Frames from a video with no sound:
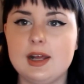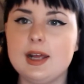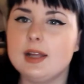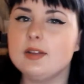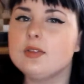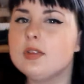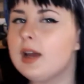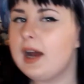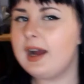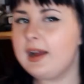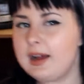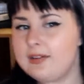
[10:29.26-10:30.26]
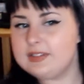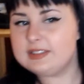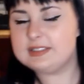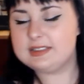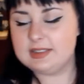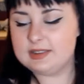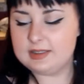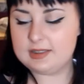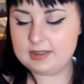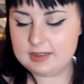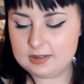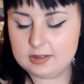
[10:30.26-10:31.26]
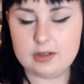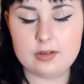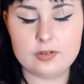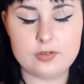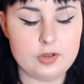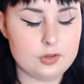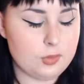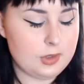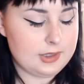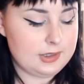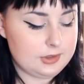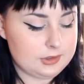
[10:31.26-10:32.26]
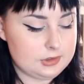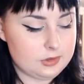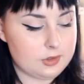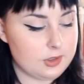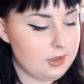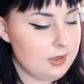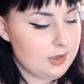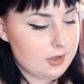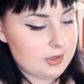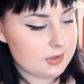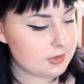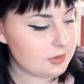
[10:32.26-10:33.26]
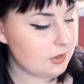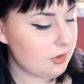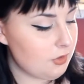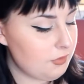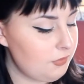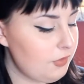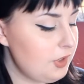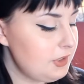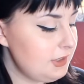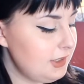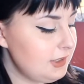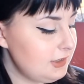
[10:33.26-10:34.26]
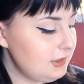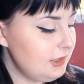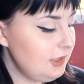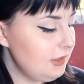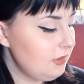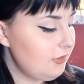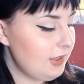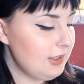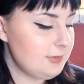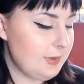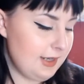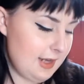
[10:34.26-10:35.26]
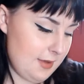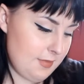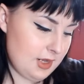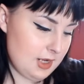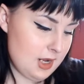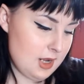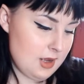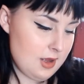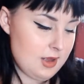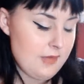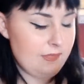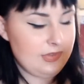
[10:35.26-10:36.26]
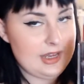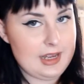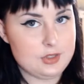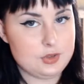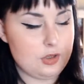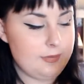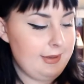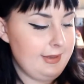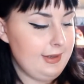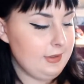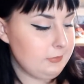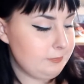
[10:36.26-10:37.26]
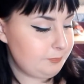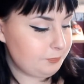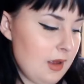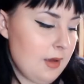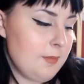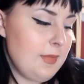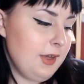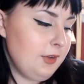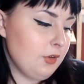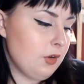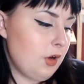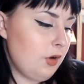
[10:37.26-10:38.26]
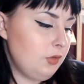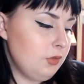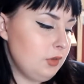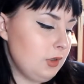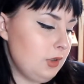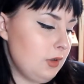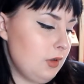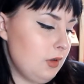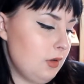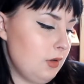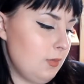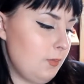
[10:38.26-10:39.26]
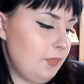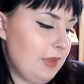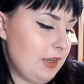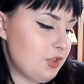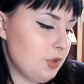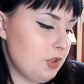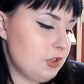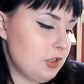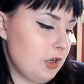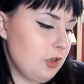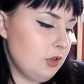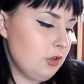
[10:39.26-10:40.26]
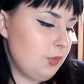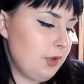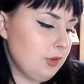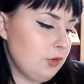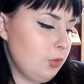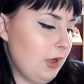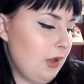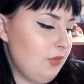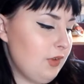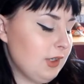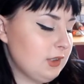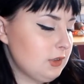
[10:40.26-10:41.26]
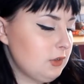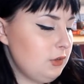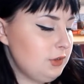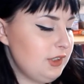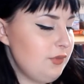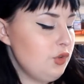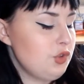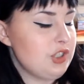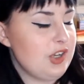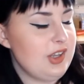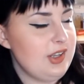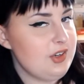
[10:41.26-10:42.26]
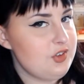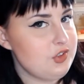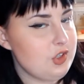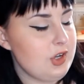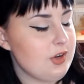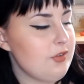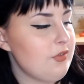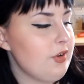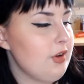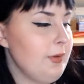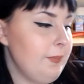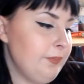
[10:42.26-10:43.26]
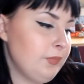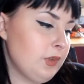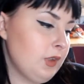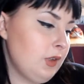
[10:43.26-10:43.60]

and I haven't seen the colorful one at the store. So first is the Lovatics by Demi natural palette. Make your own natural star look with 12 exclusive new shades. There's a lot of um,